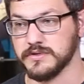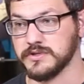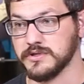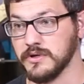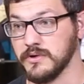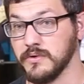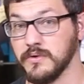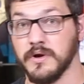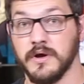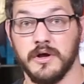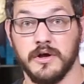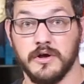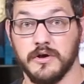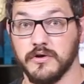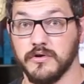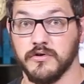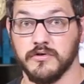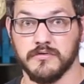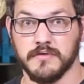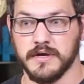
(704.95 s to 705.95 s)
So
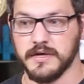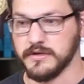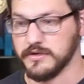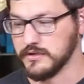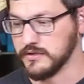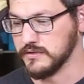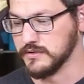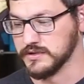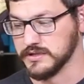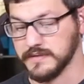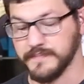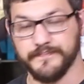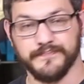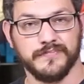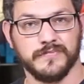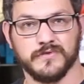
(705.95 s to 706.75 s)
great news.